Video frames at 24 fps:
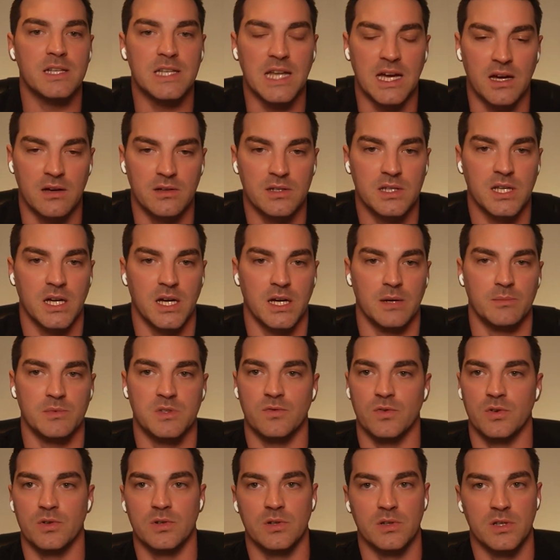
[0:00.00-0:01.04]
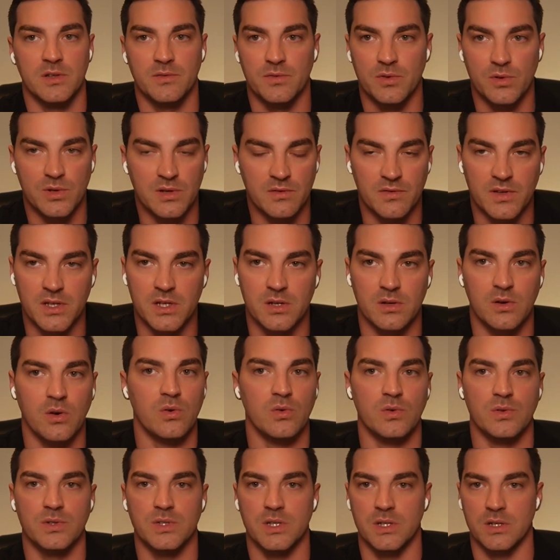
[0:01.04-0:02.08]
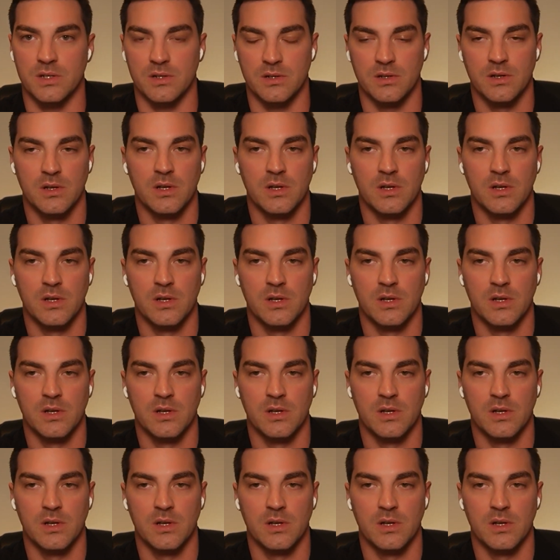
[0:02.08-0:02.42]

downtimes for delivery vehicles and